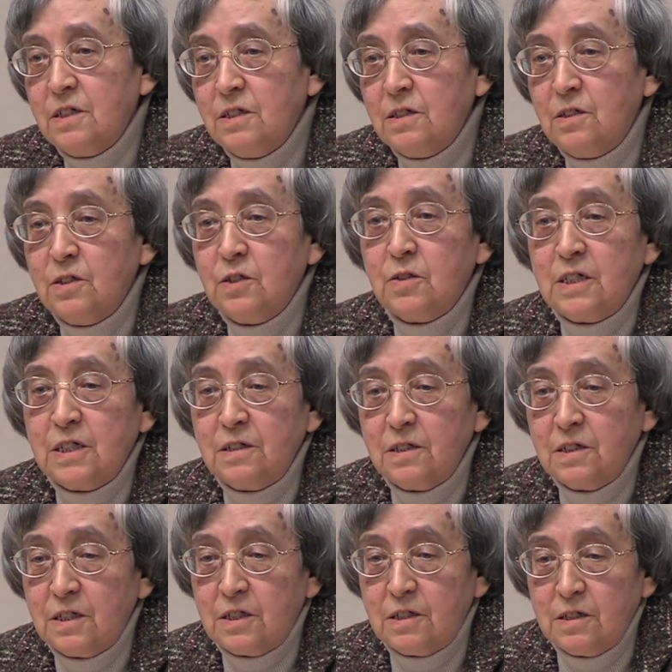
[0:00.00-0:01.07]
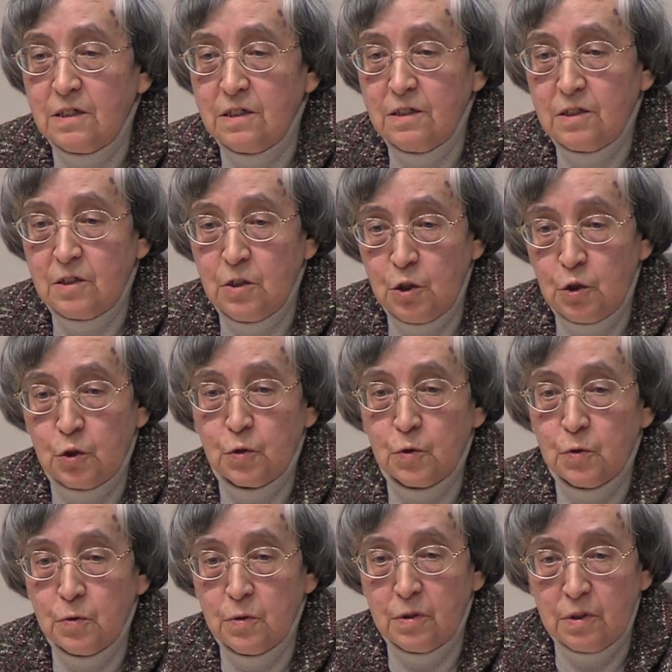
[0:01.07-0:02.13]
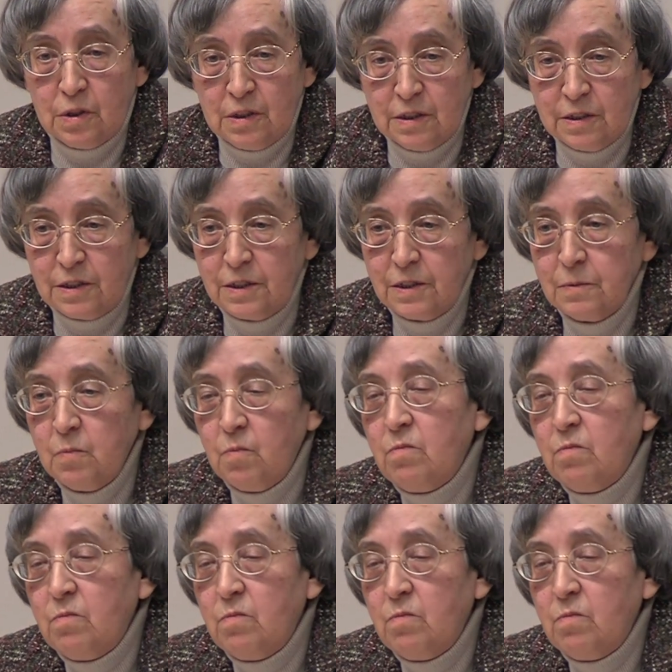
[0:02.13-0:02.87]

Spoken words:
and the United States issue dollars.